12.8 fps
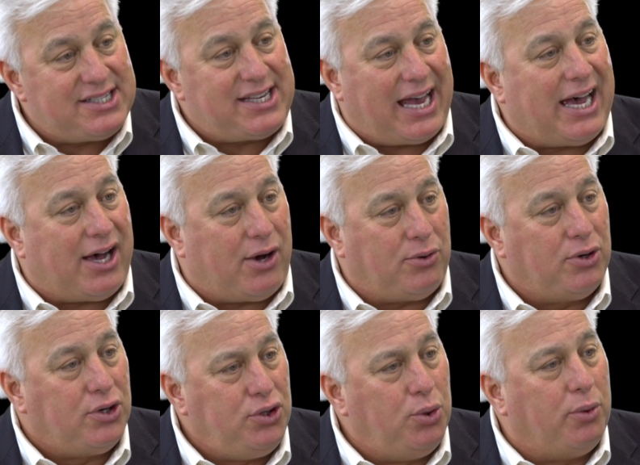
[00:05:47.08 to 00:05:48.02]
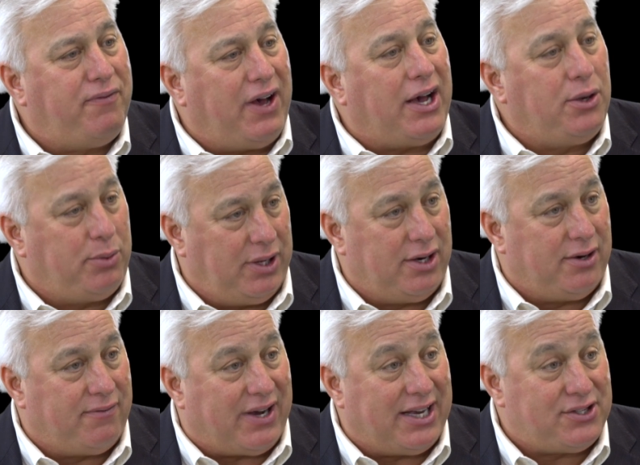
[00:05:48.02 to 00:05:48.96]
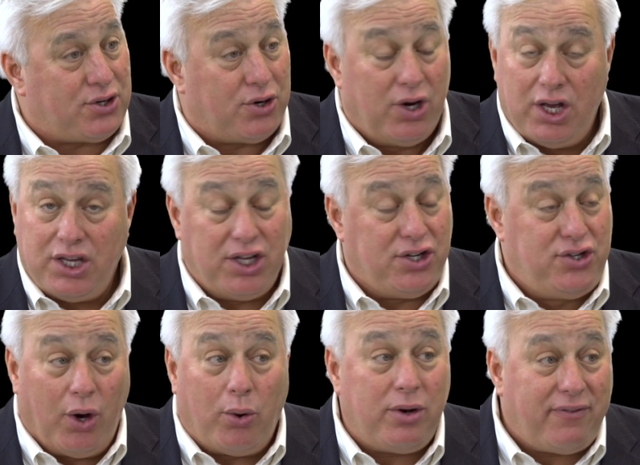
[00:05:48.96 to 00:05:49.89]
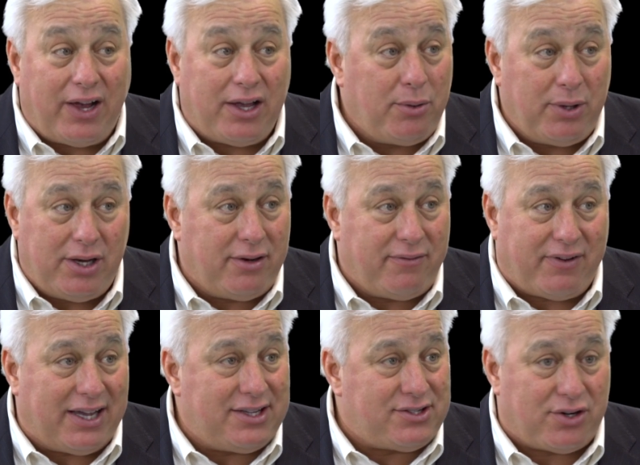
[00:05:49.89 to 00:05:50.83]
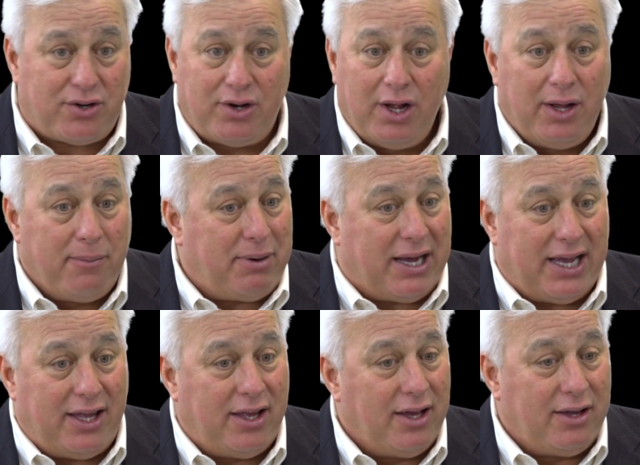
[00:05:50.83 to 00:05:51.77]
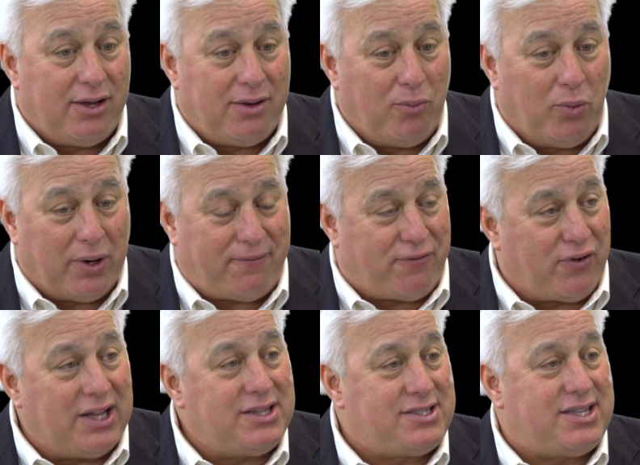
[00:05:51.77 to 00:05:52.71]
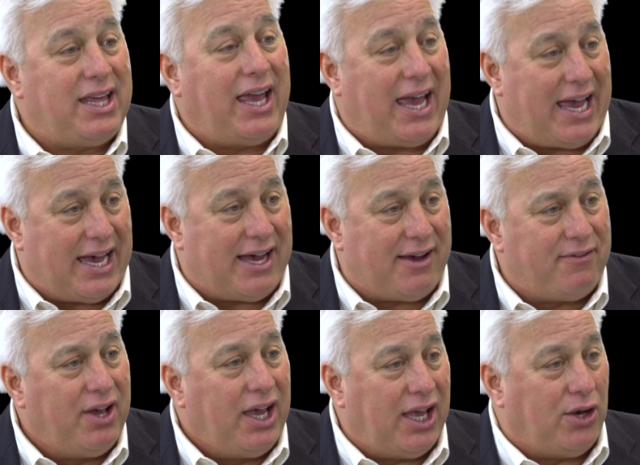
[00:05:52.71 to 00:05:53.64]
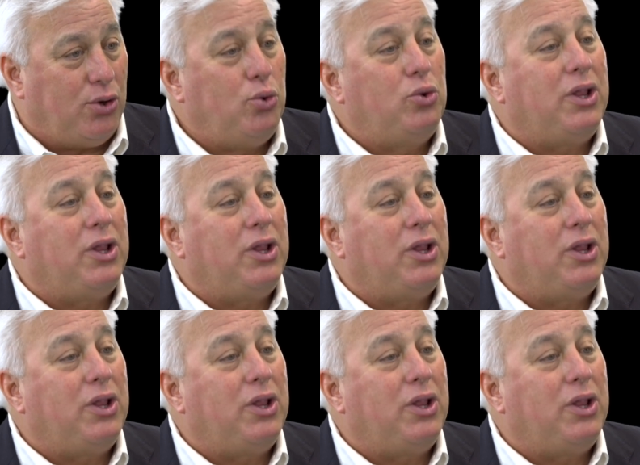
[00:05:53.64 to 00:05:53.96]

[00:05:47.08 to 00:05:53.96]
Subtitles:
is how you evaluate an advisor. You don't evaluate an advisor by what friends they have and who